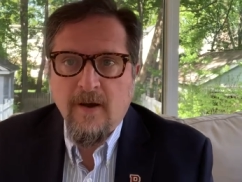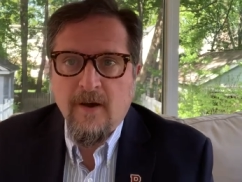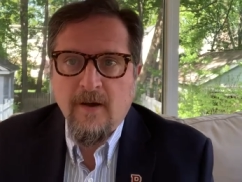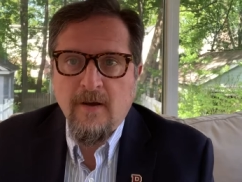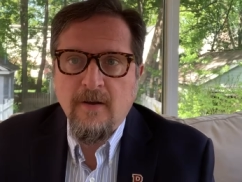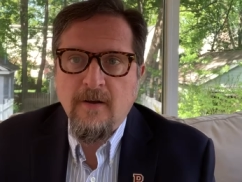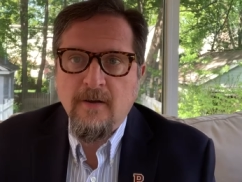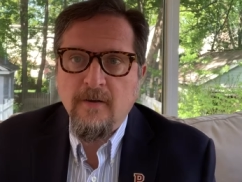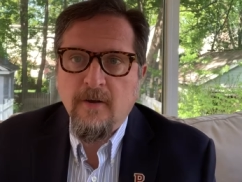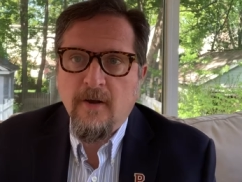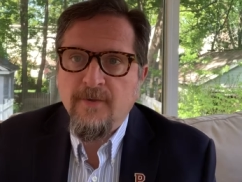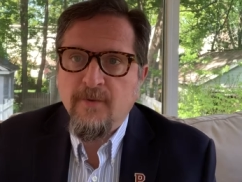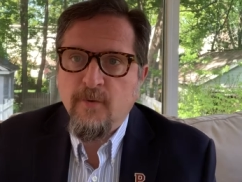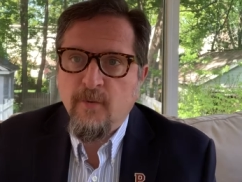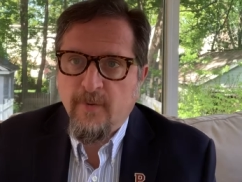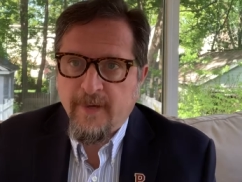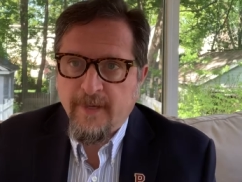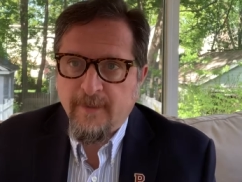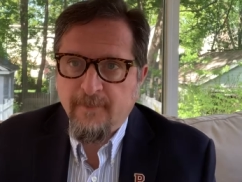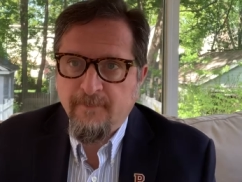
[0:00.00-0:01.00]
All along the
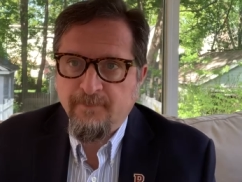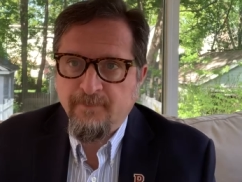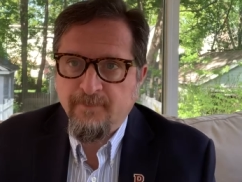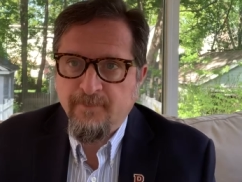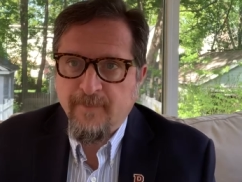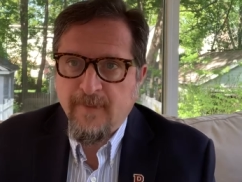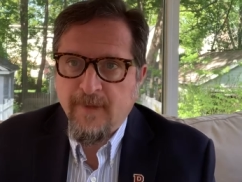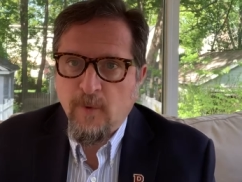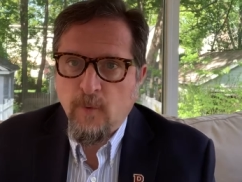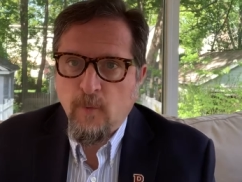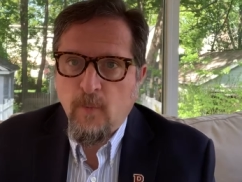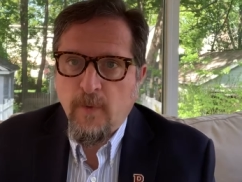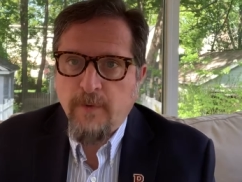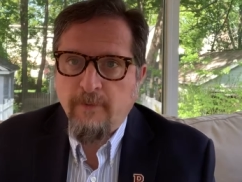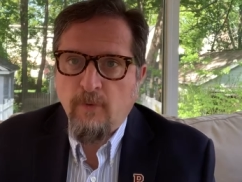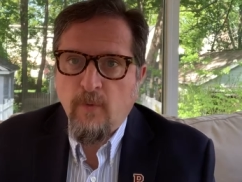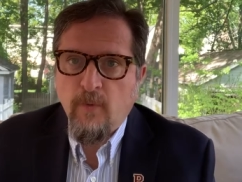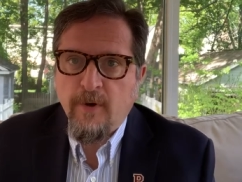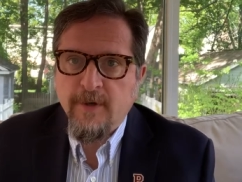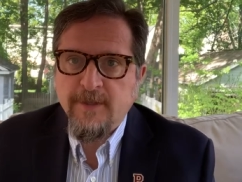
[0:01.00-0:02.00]
way, we
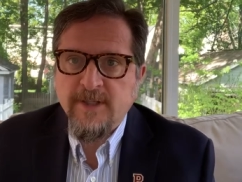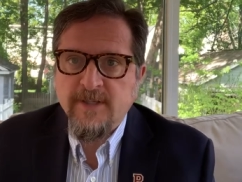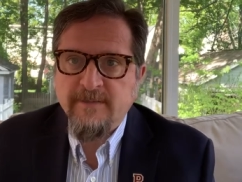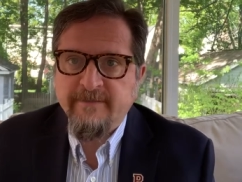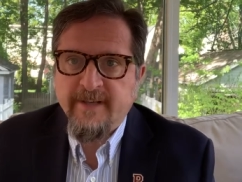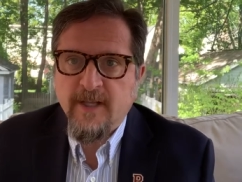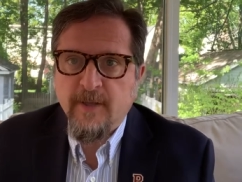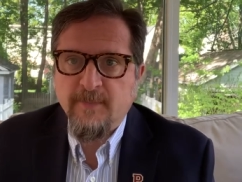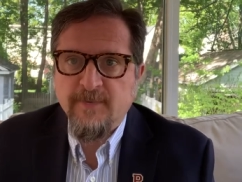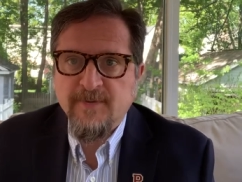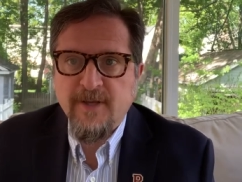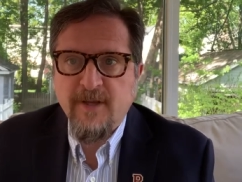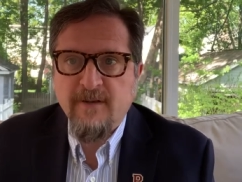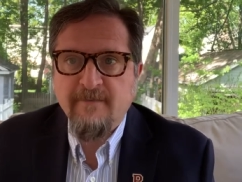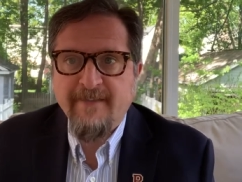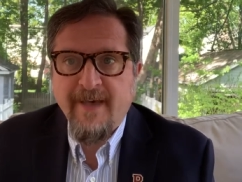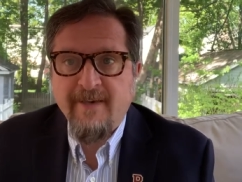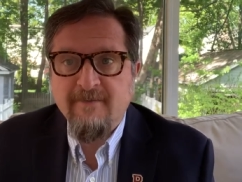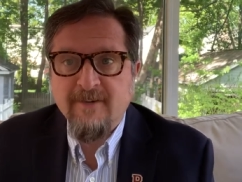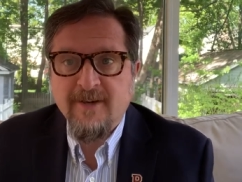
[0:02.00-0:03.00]
will work to develop
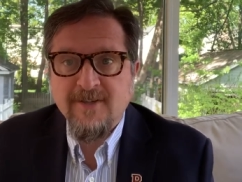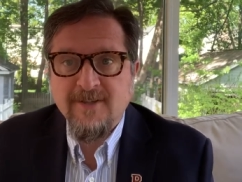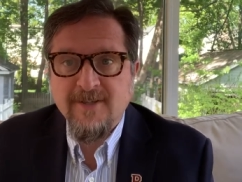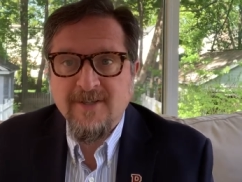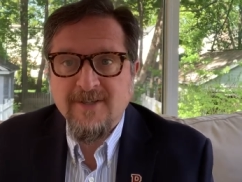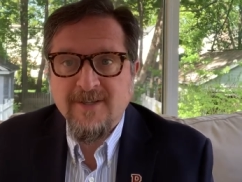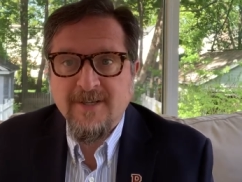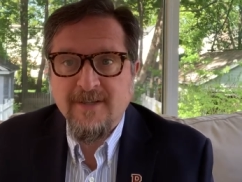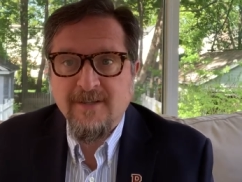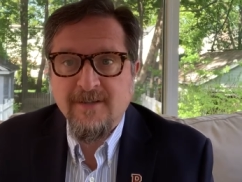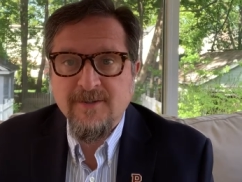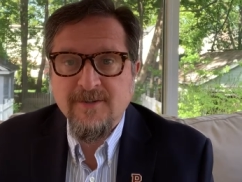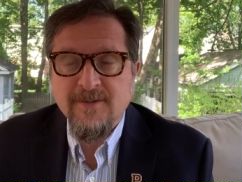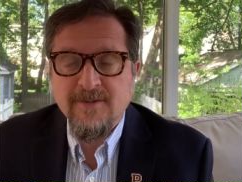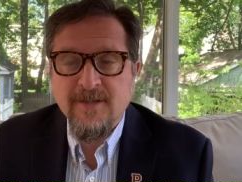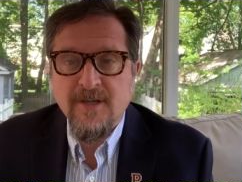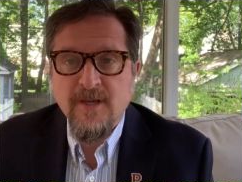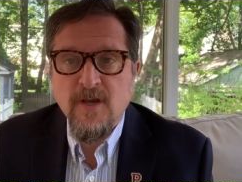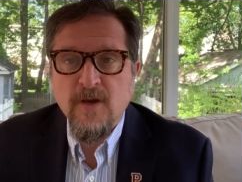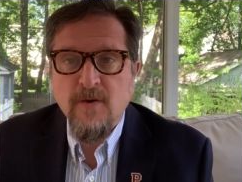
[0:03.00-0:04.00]
self-advocacy
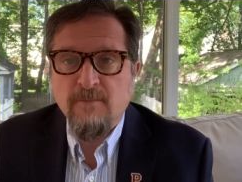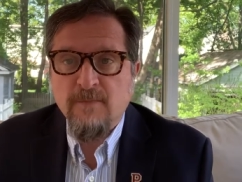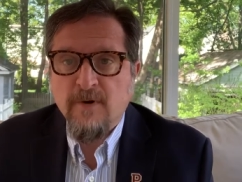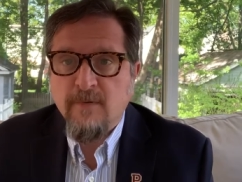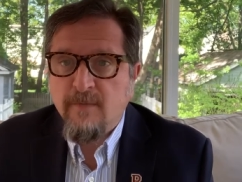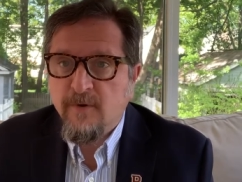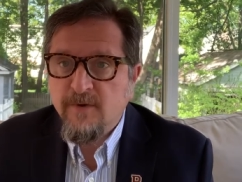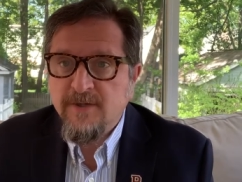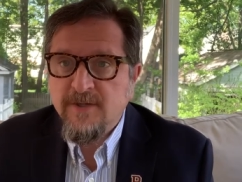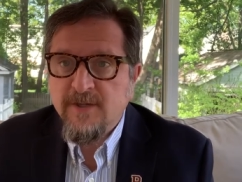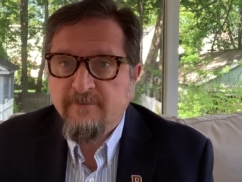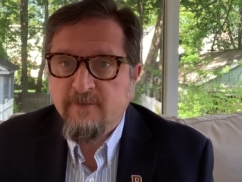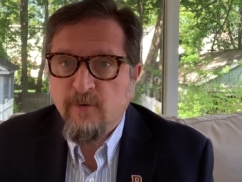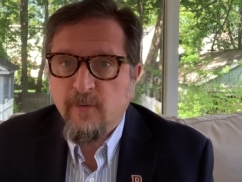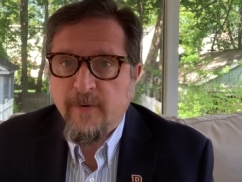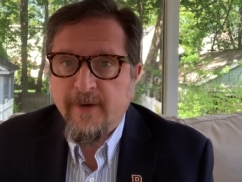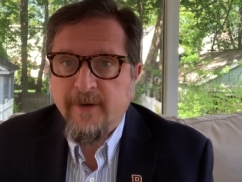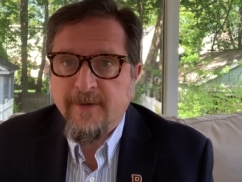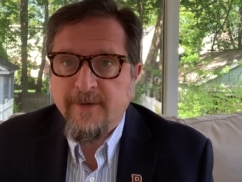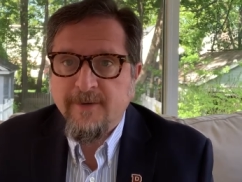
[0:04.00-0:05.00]
skills, promote
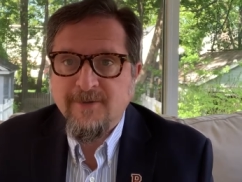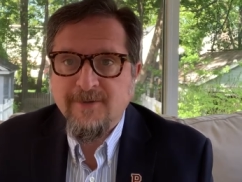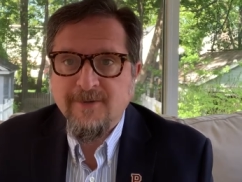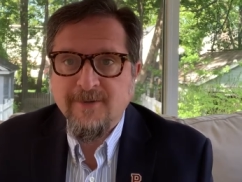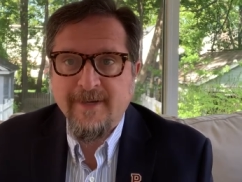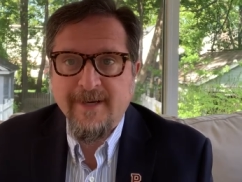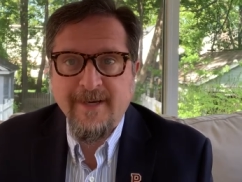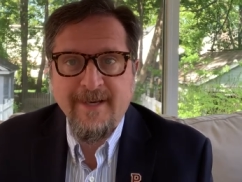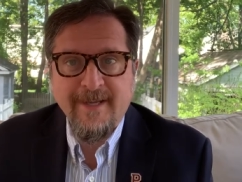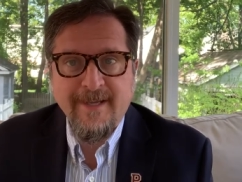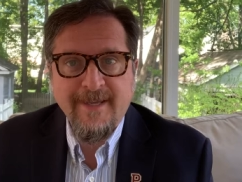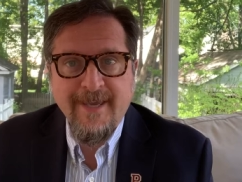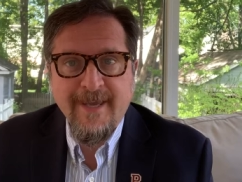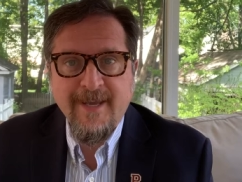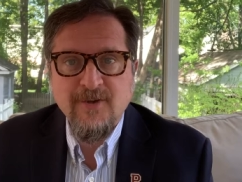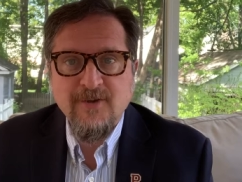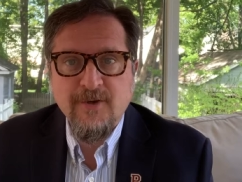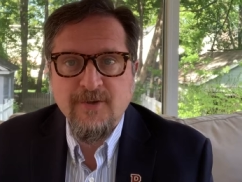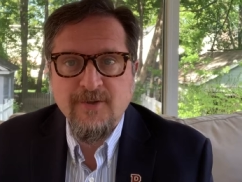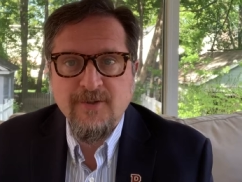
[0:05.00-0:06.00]
self-awareness, and
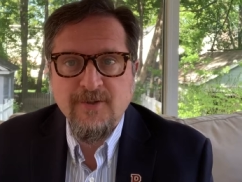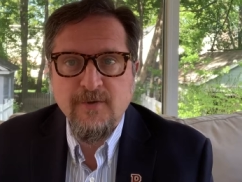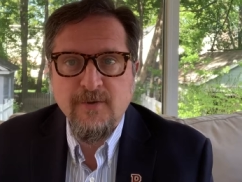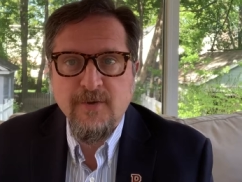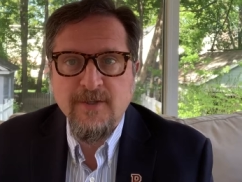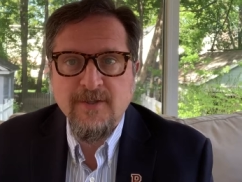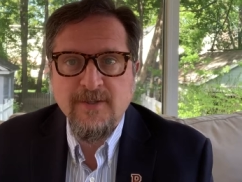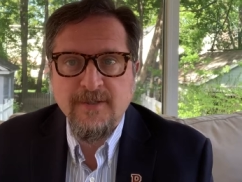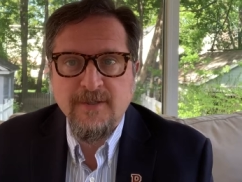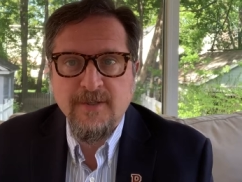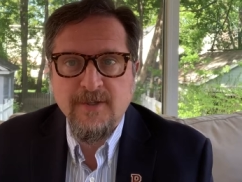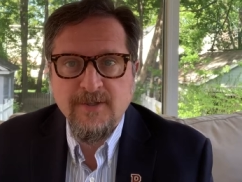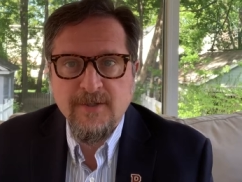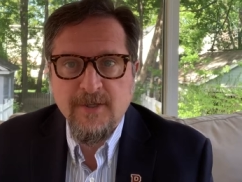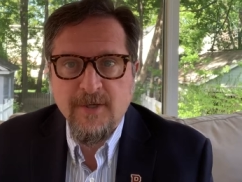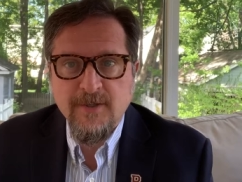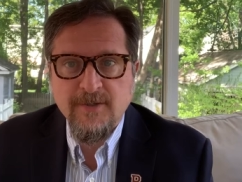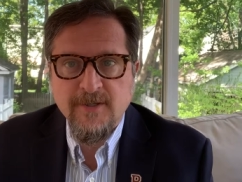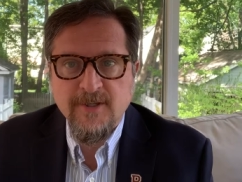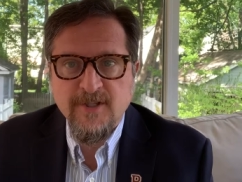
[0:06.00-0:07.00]
engage our students in
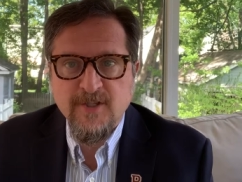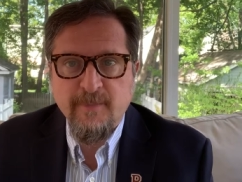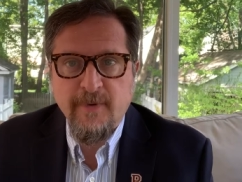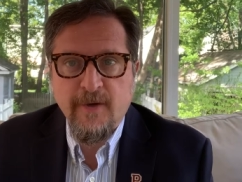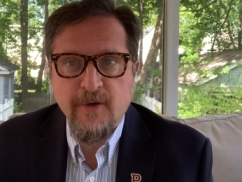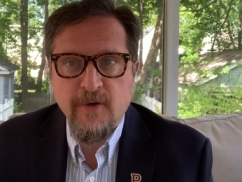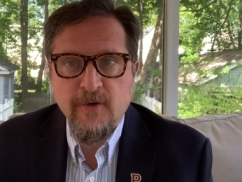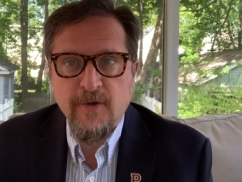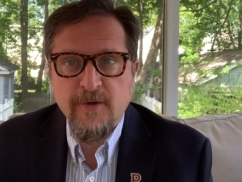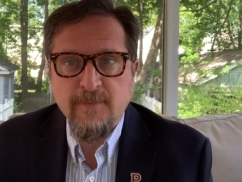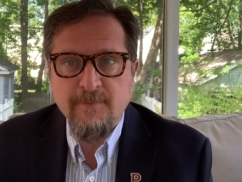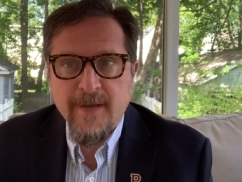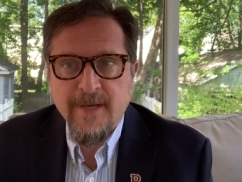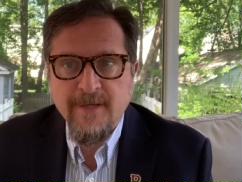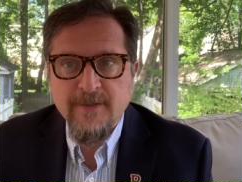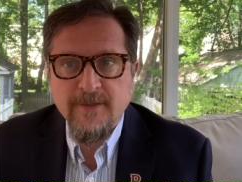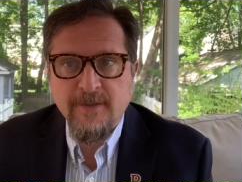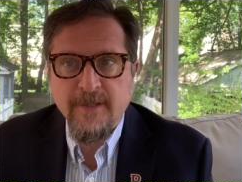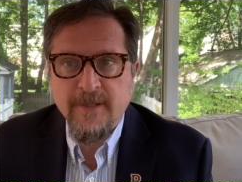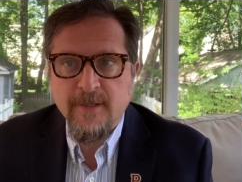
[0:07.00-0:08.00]
discussions about good
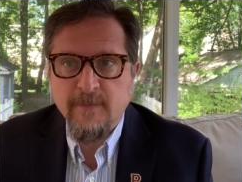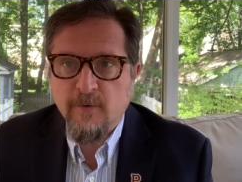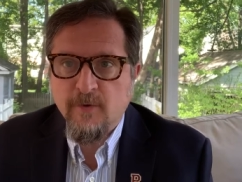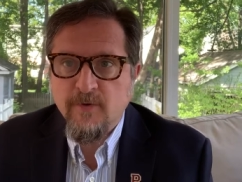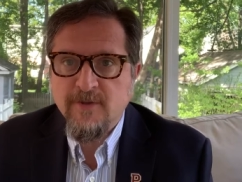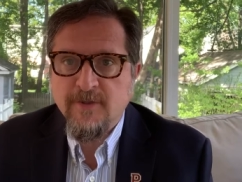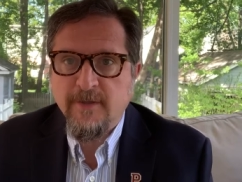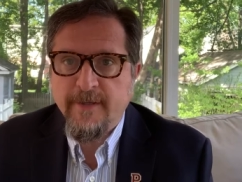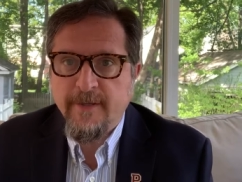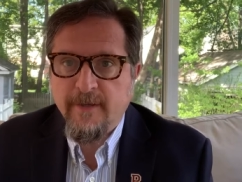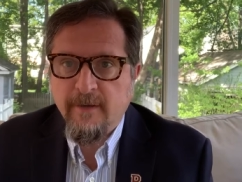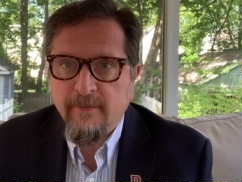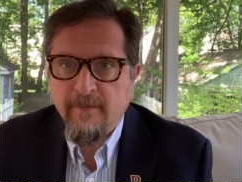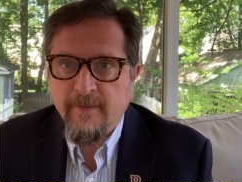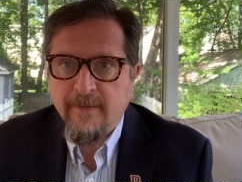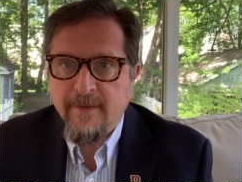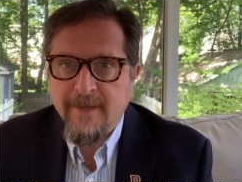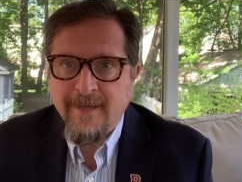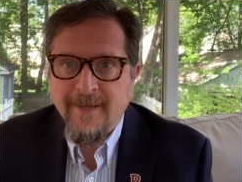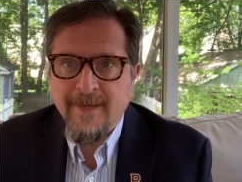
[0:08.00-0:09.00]
mental and emotional health,